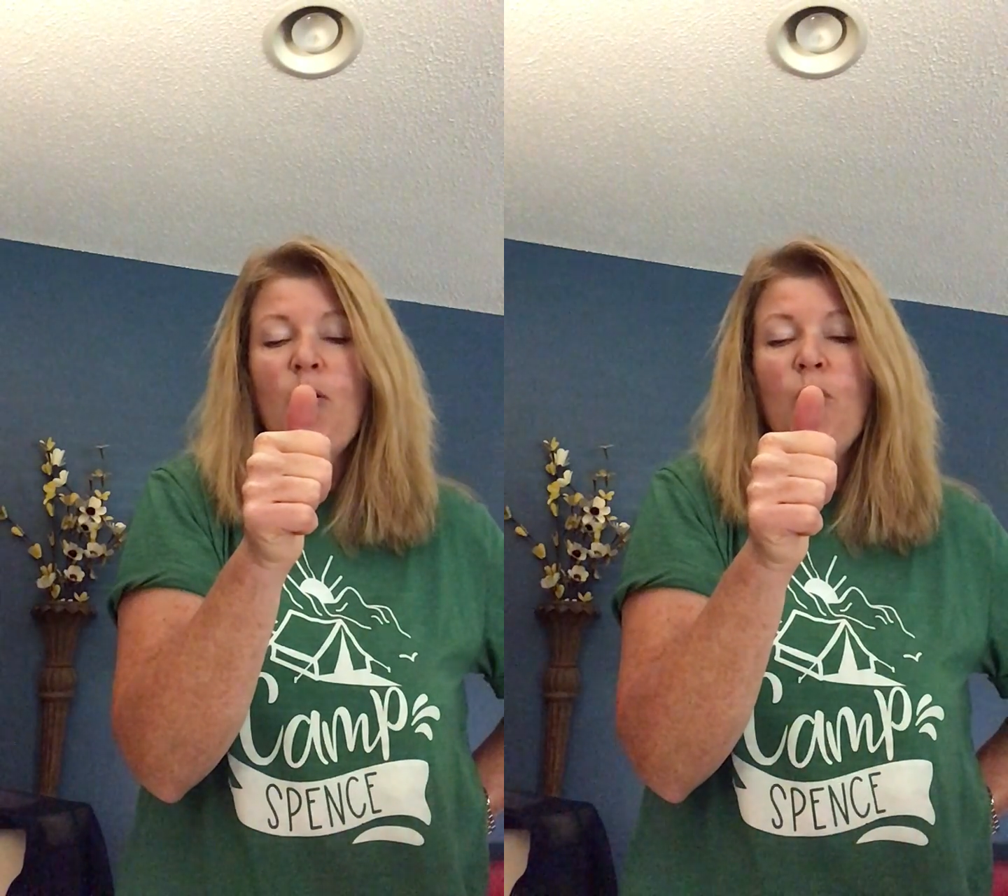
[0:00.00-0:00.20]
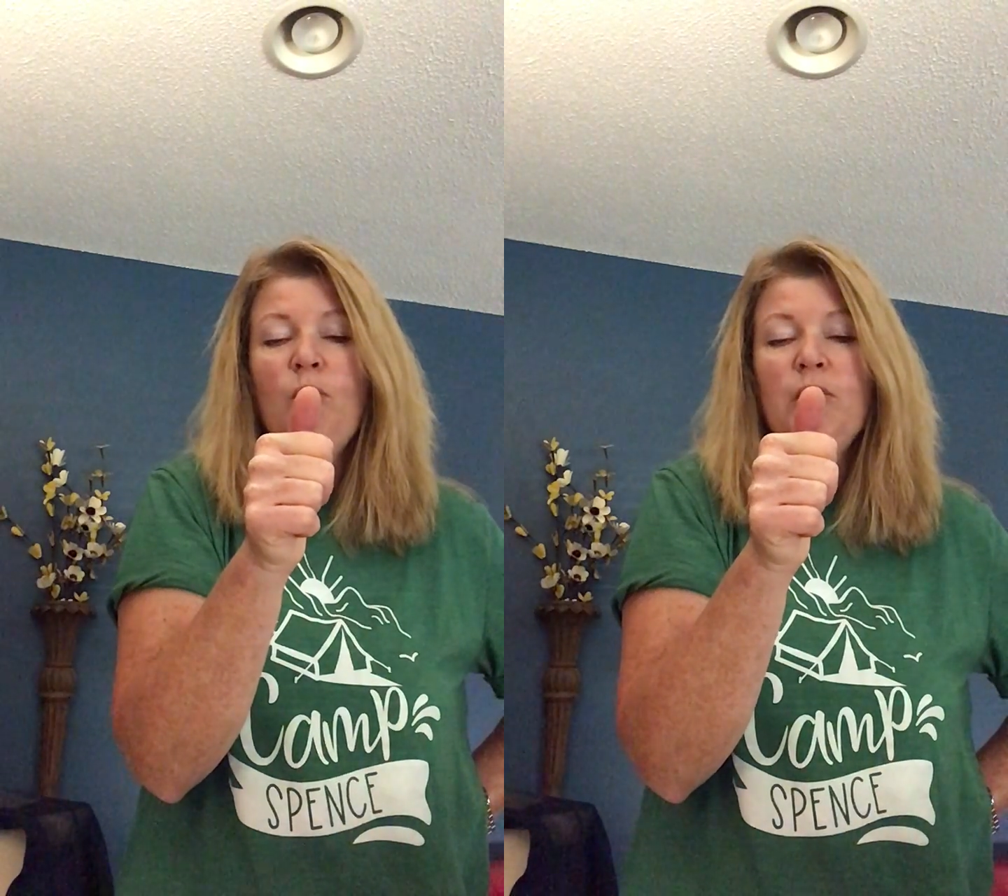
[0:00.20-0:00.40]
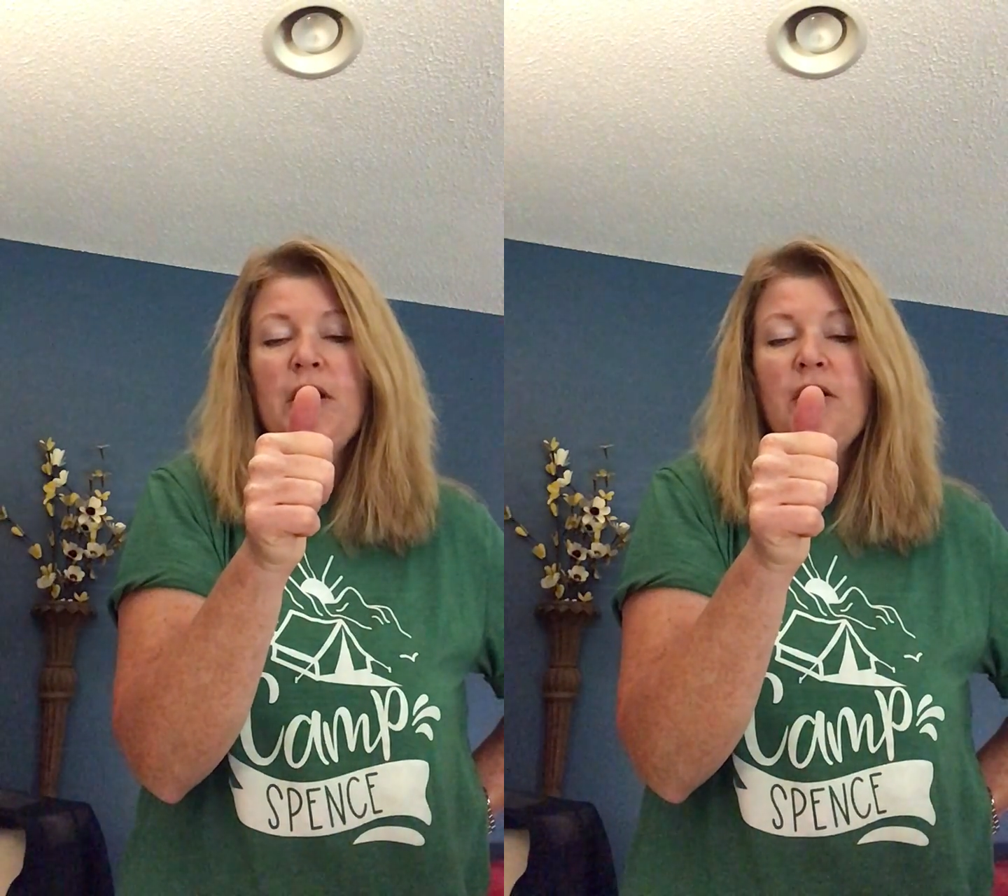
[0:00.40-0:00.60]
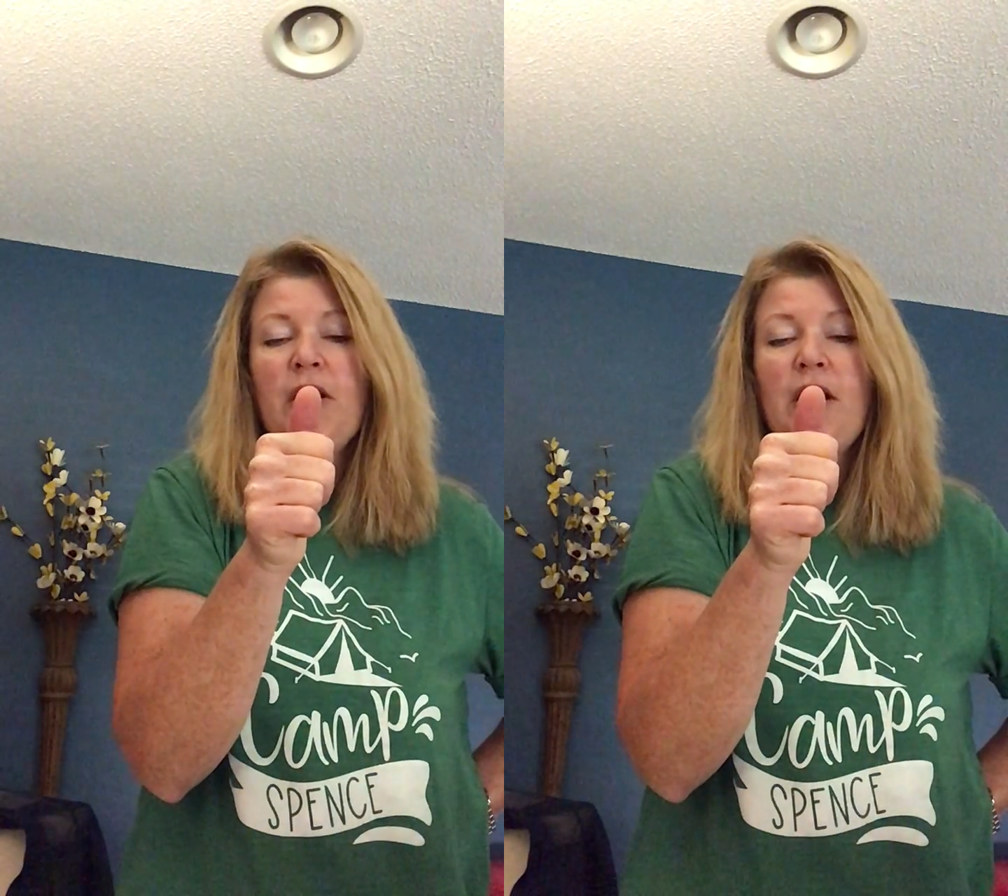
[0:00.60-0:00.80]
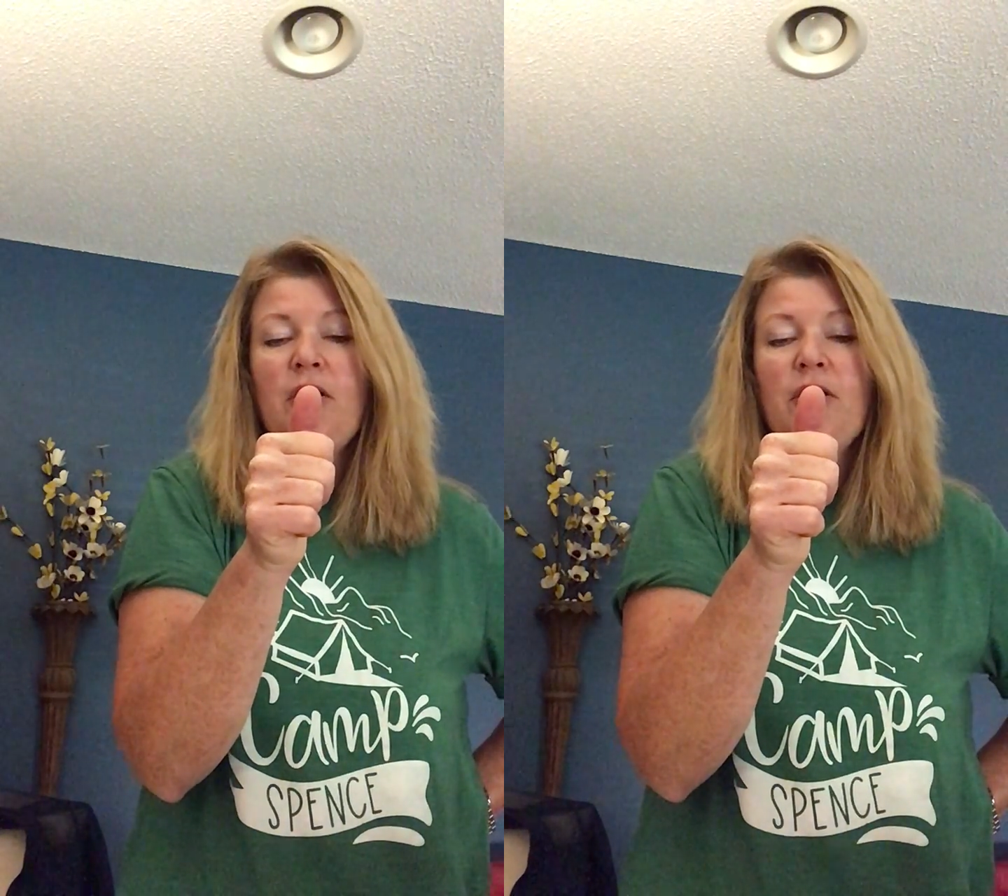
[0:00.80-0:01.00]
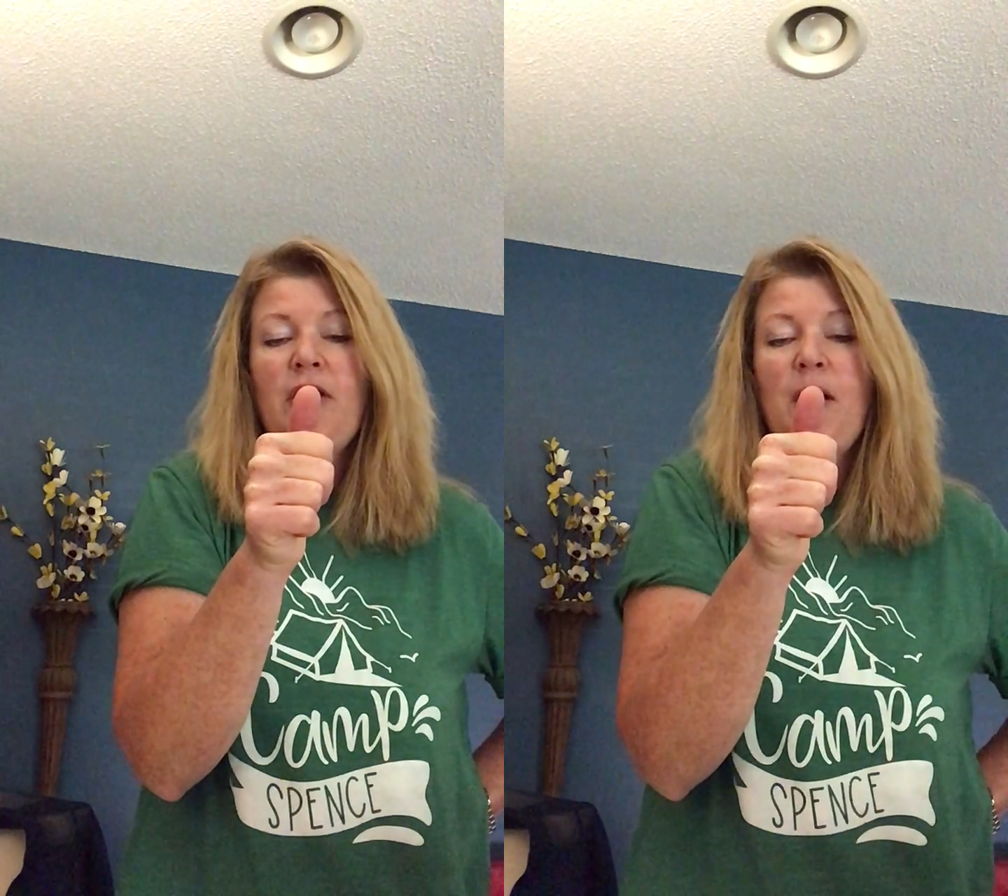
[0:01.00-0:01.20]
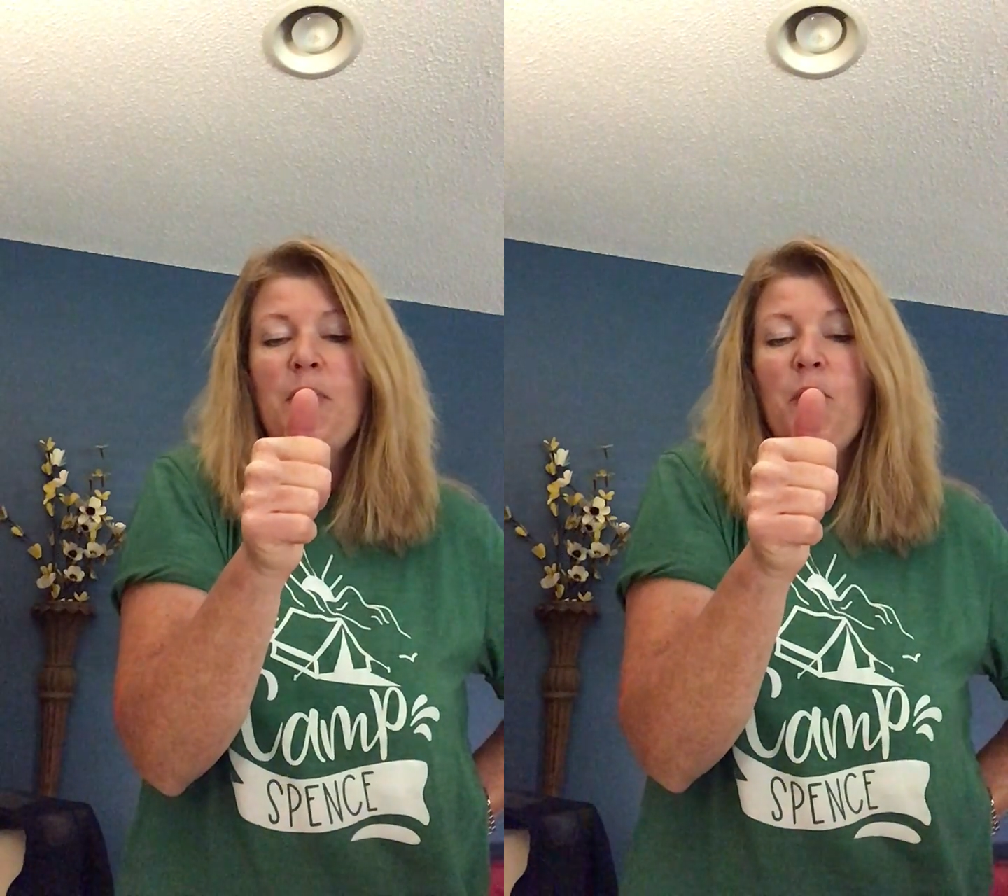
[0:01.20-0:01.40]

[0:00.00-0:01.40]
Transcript: Only look at your thumb,